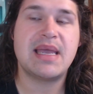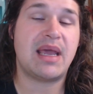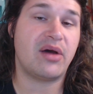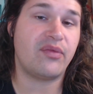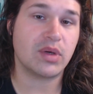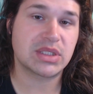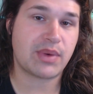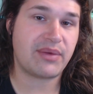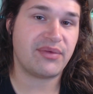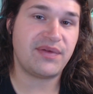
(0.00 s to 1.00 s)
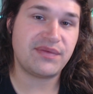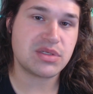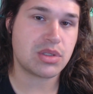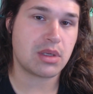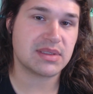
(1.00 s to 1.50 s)
And I've walked away with
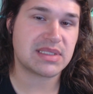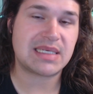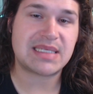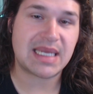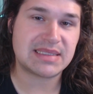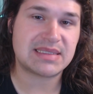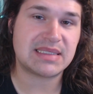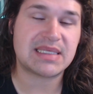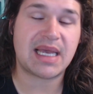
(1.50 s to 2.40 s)
$52.10